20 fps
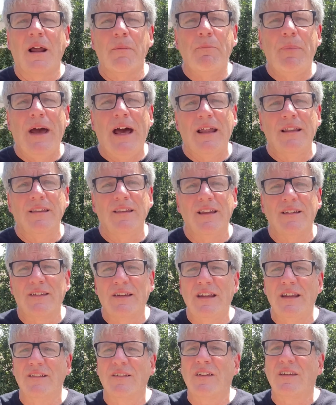I bet this
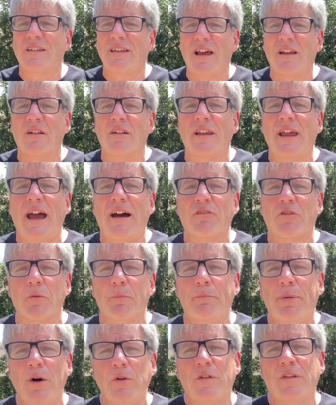gets settled after
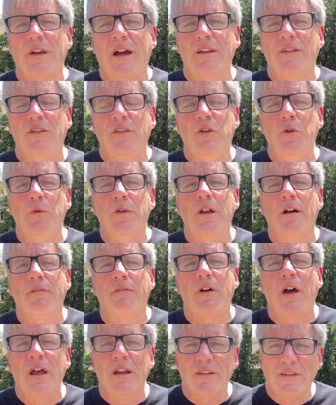both sides do
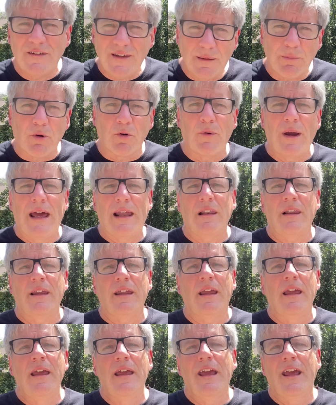enough
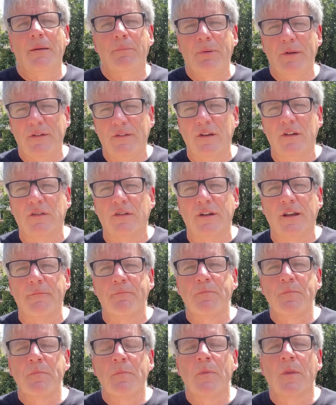saber-rattling and positioning.
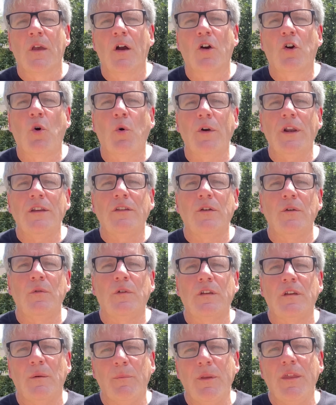According to
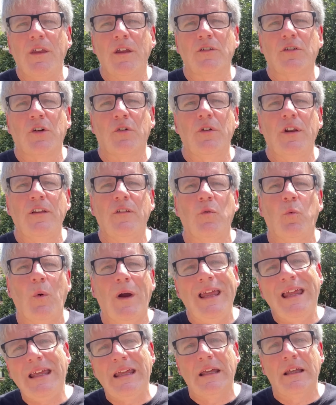some of the attorneys
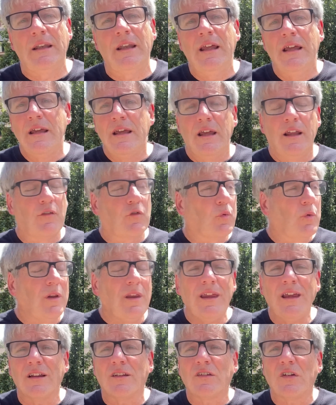weighing in, it's
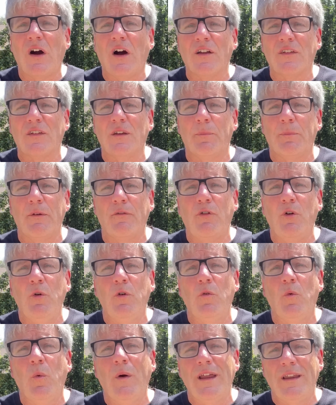really a toss-up of who
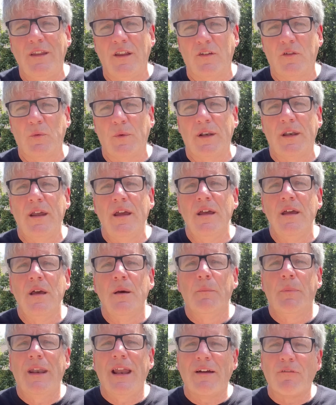would win this one.
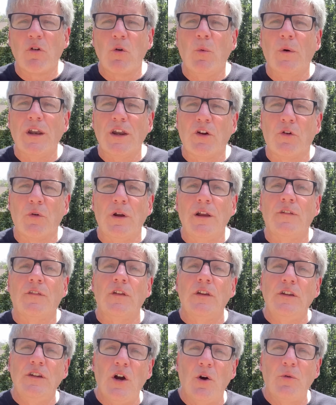But everyone agrees
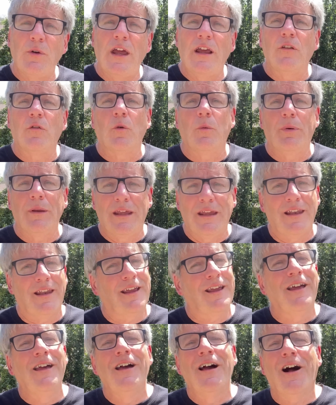the Yonays will be
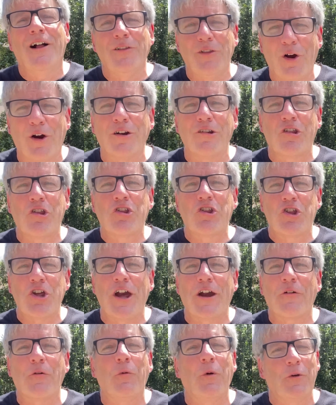getting a large
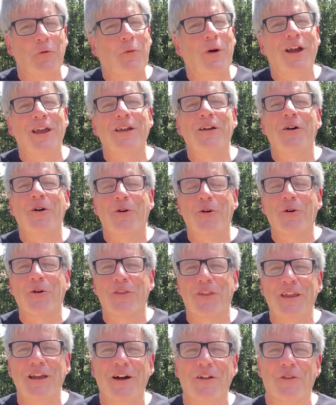check one way or
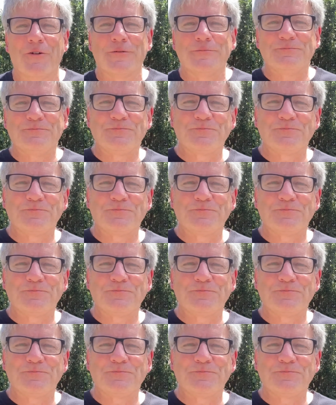the other.